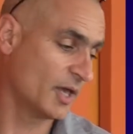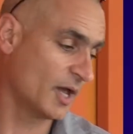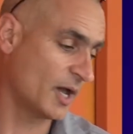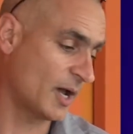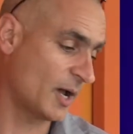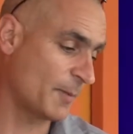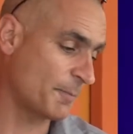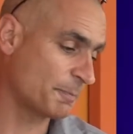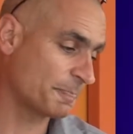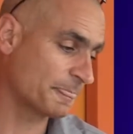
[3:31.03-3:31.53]

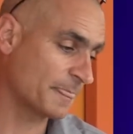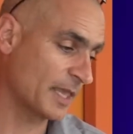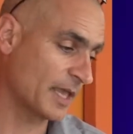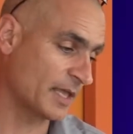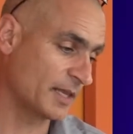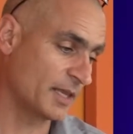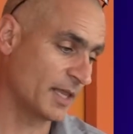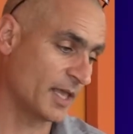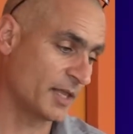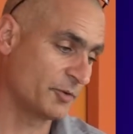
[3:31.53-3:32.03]

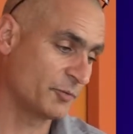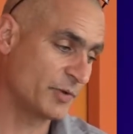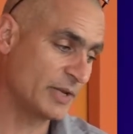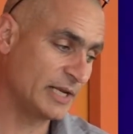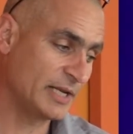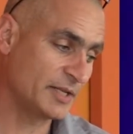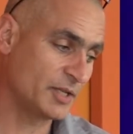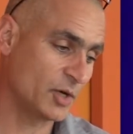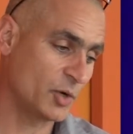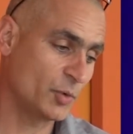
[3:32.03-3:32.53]
And
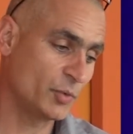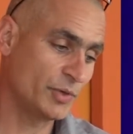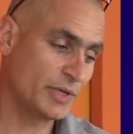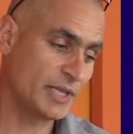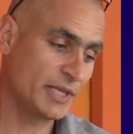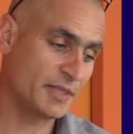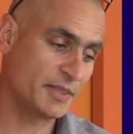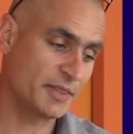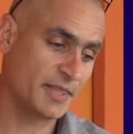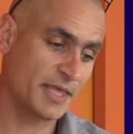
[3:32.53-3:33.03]
really the
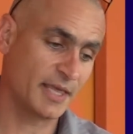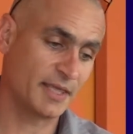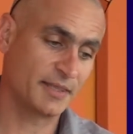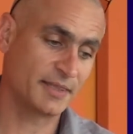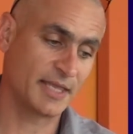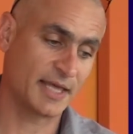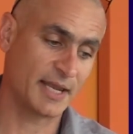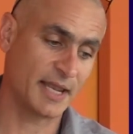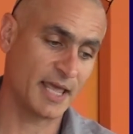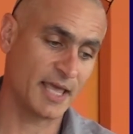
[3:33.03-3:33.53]
only thing
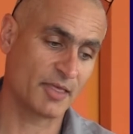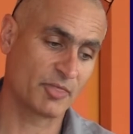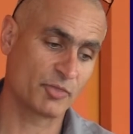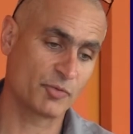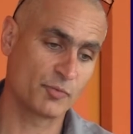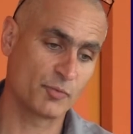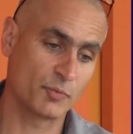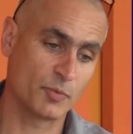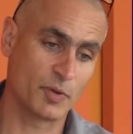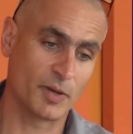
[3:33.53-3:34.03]
that has